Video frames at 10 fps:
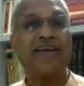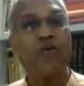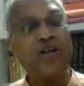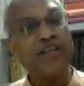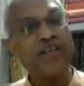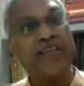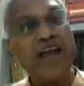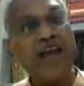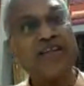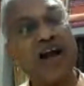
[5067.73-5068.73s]
only
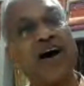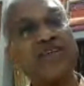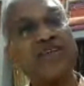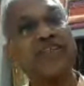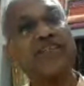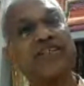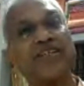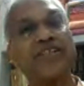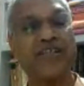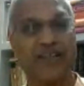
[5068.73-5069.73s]
that art is
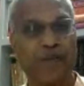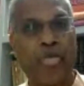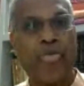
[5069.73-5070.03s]
eternal,